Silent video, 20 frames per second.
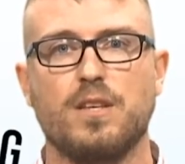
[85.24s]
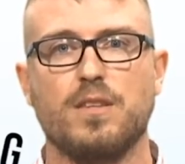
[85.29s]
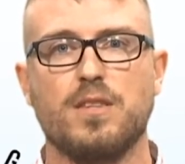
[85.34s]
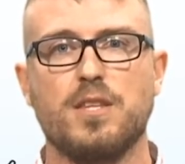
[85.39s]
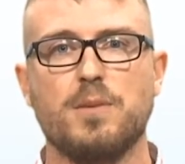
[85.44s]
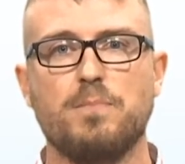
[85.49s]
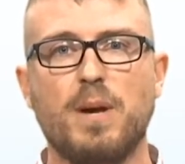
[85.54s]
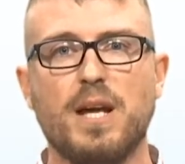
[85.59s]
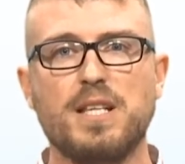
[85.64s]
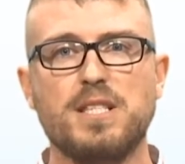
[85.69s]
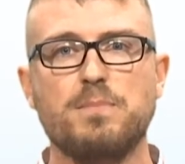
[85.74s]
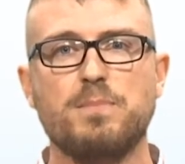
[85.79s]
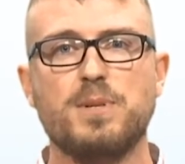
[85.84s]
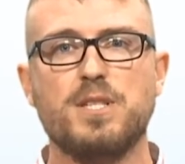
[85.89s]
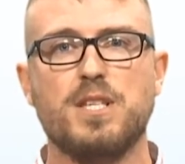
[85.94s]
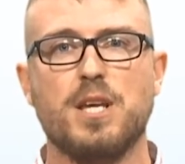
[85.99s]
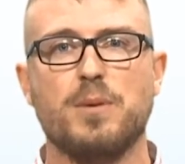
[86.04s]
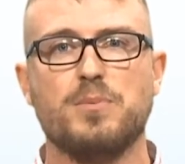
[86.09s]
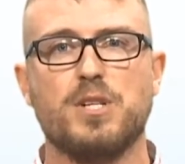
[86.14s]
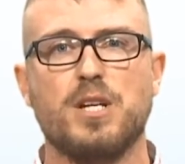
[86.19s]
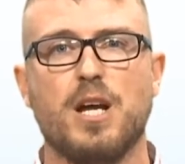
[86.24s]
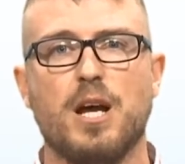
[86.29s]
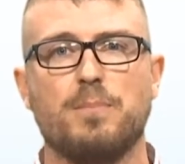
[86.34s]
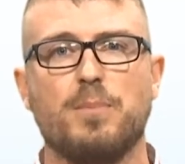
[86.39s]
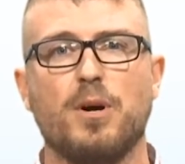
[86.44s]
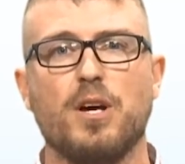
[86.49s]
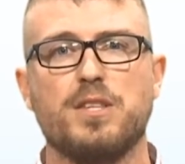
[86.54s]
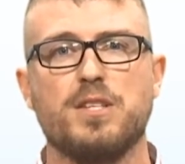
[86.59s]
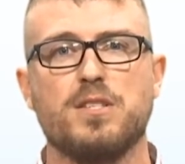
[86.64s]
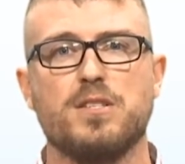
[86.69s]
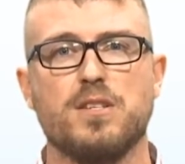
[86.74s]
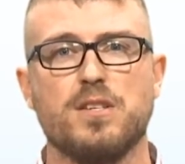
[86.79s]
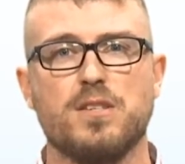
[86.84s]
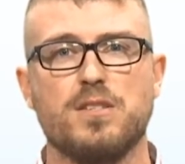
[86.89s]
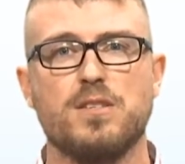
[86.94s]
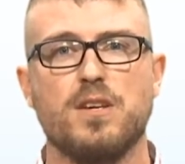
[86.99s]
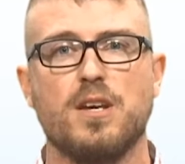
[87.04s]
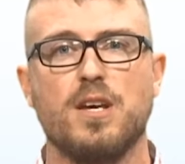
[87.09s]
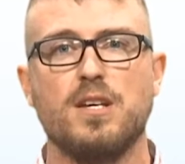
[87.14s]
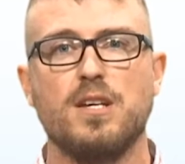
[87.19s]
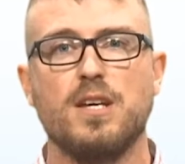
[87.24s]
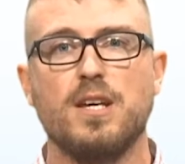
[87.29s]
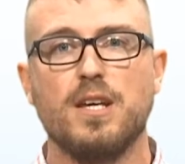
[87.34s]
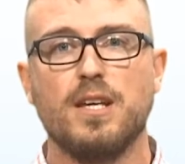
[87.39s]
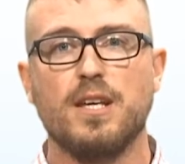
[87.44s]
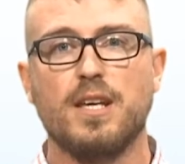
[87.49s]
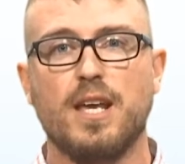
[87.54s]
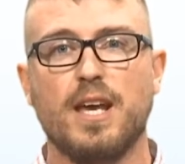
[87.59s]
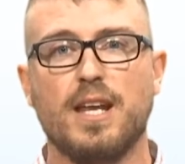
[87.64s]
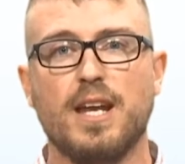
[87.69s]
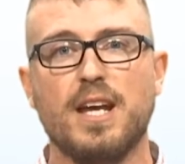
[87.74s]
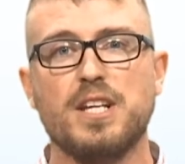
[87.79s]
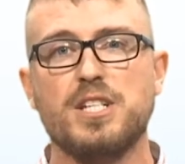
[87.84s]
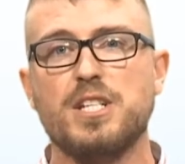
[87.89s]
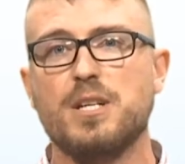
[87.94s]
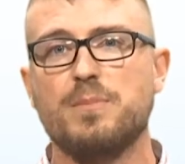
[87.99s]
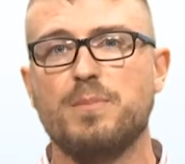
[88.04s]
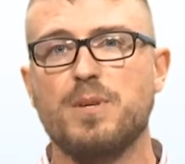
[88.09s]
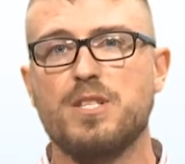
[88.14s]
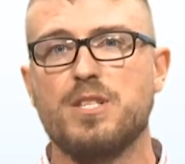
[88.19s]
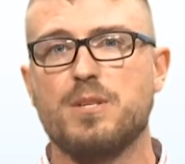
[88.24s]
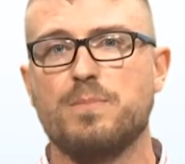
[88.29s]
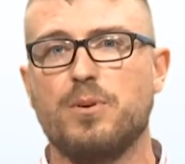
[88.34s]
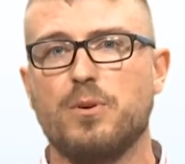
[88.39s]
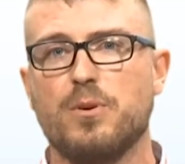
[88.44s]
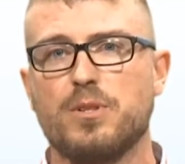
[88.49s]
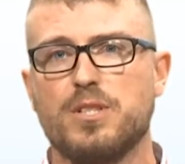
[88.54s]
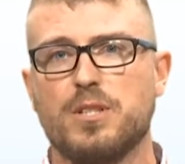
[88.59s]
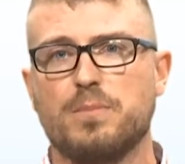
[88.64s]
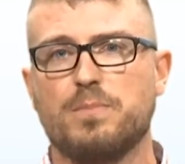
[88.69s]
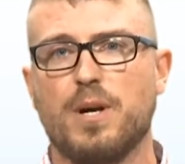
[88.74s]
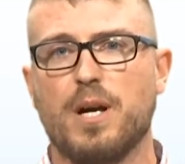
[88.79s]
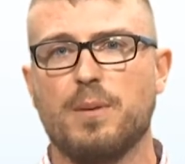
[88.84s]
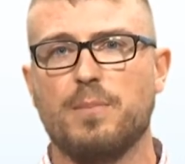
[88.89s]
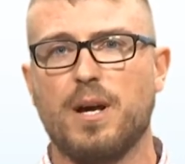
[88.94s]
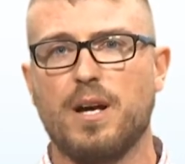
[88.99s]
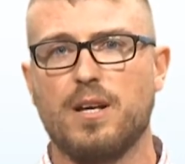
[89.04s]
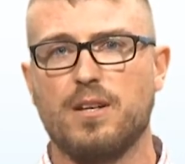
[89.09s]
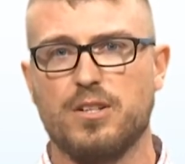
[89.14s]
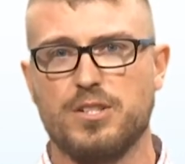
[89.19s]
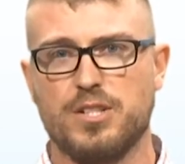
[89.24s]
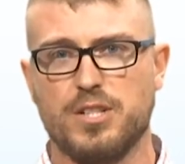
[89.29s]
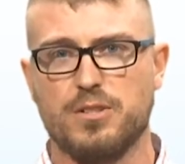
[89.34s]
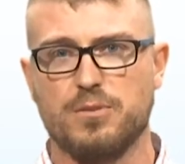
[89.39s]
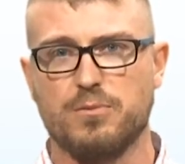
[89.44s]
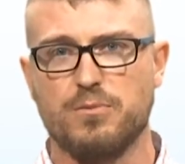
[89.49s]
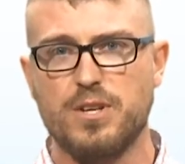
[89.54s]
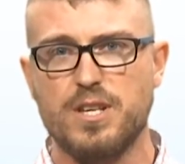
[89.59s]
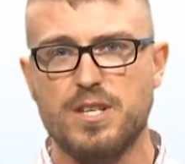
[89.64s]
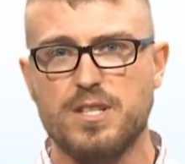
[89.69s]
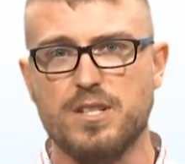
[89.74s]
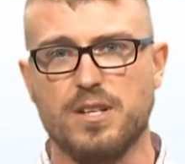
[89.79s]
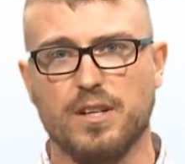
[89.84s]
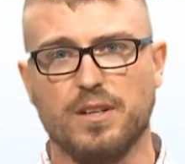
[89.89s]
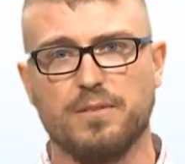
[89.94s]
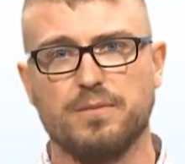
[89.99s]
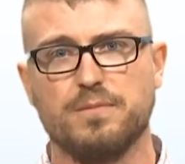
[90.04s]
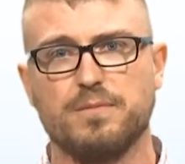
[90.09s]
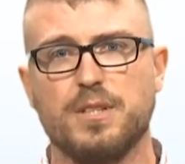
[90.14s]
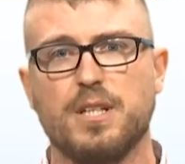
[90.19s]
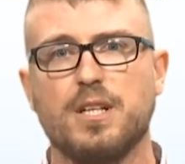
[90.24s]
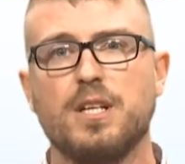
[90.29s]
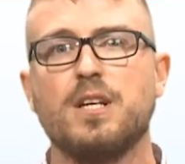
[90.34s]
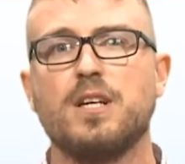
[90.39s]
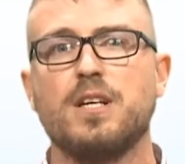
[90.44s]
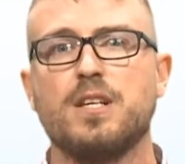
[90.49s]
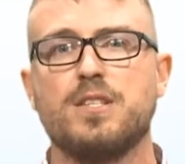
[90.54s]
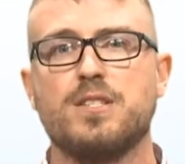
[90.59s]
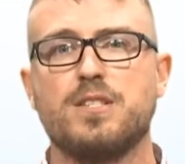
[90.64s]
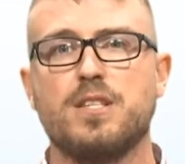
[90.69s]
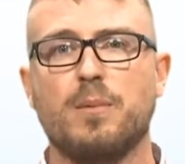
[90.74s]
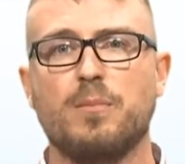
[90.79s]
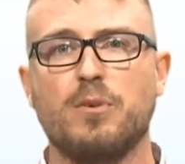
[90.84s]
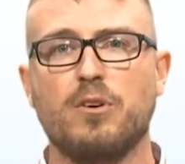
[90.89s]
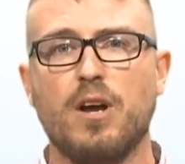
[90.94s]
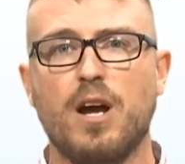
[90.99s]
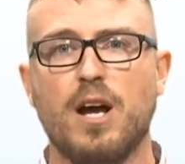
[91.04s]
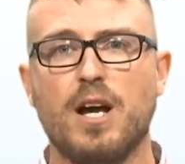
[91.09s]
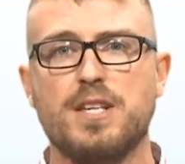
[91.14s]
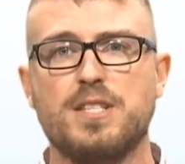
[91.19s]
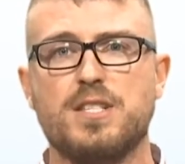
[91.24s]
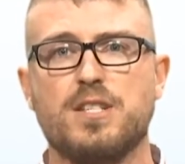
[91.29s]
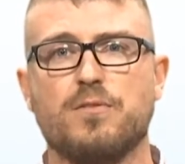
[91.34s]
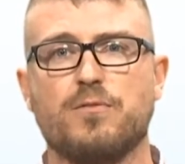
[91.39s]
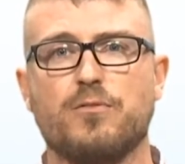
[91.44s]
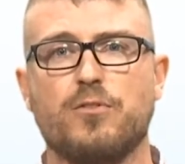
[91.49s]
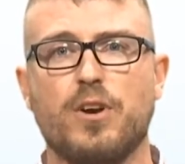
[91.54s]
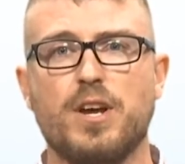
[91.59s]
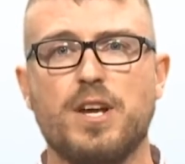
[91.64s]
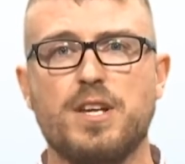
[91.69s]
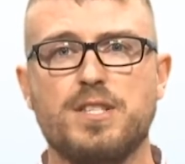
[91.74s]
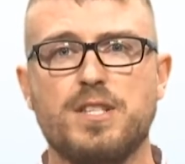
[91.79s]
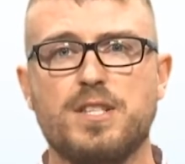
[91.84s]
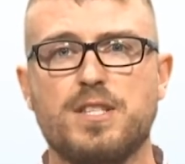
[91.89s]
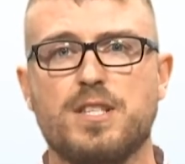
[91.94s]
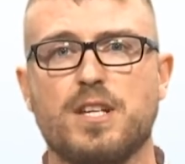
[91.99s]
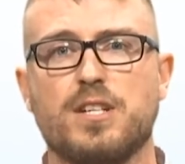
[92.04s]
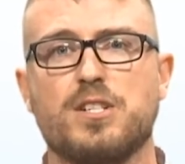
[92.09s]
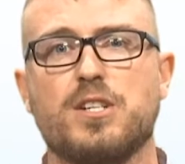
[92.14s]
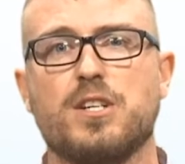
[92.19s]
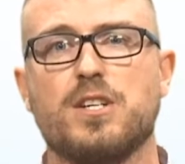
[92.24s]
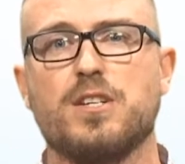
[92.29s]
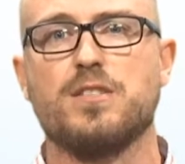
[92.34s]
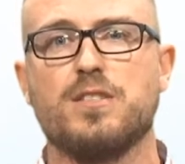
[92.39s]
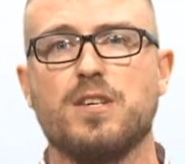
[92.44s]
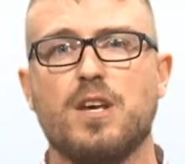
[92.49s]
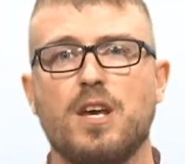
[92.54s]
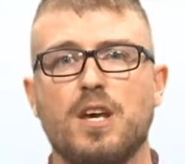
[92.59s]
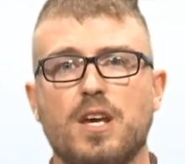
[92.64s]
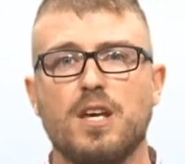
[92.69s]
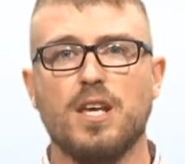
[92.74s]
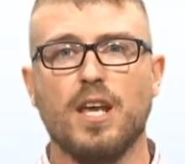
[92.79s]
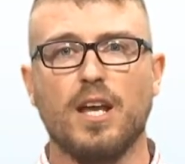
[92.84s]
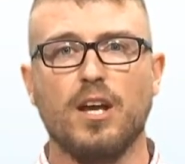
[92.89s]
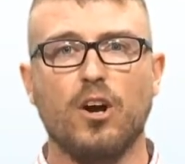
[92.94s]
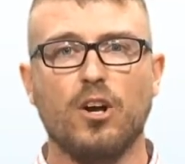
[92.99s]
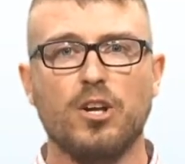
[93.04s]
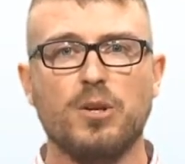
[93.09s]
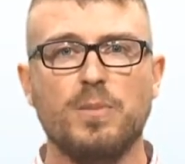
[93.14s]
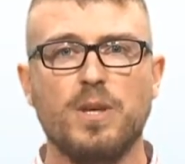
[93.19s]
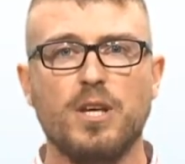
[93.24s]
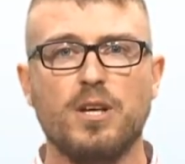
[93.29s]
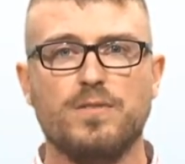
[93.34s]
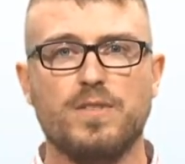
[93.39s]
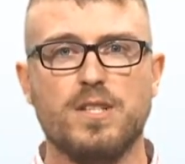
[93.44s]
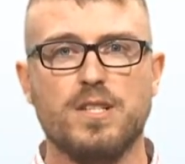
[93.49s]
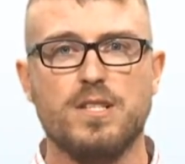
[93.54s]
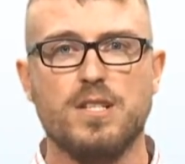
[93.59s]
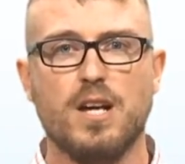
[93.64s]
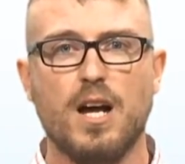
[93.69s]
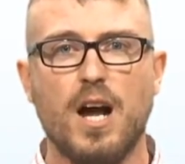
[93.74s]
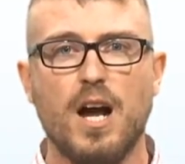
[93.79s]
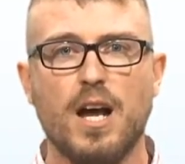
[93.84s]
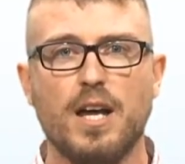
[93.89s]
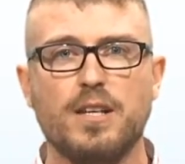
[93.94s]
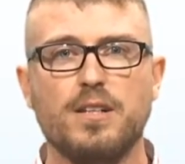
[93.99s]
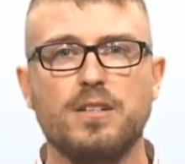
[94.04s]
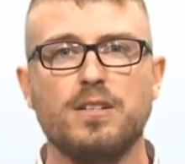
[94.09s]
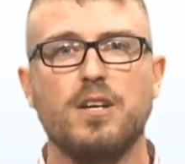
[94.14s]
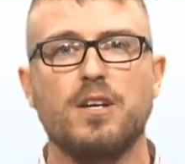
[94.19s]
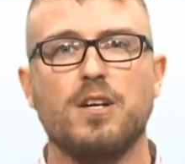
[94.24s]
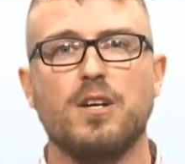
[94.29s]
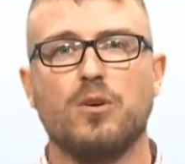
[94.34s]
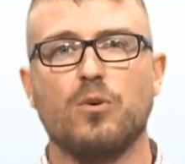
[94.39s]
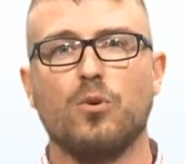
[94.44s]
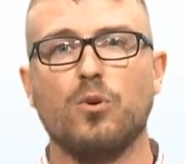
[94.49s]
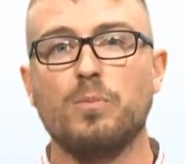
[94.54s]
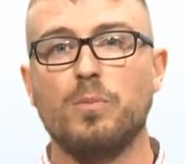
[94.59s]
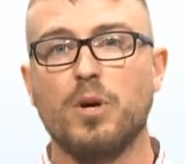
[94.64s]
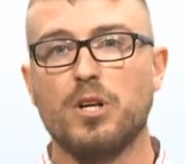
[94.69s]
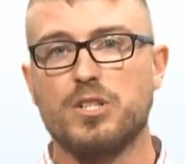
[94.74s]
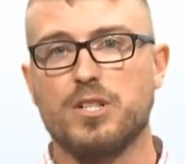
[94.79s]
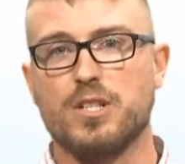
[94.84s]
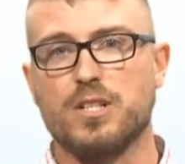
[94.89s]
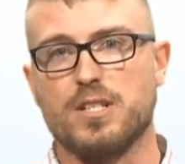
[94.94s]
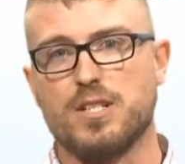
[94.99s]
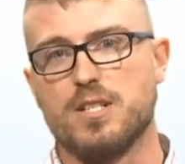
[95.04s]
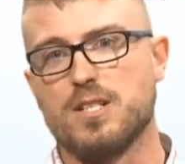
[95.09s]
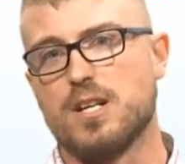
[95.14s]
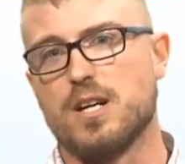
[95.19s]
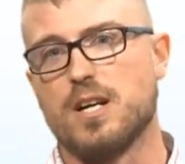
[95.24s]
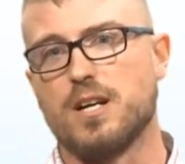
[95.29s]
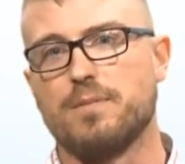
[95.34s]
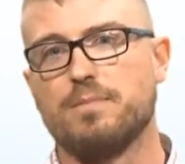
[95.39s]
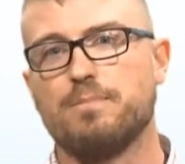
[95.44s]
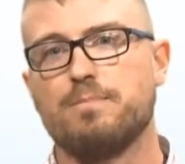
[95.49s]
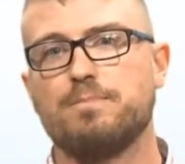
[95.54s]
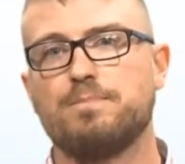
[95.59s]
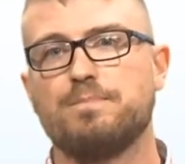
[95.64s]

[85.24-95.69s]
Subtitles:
The pattern perception hypothesis can actually be supported by biological reasoning, summarized in phrases such as economy of design or modular design.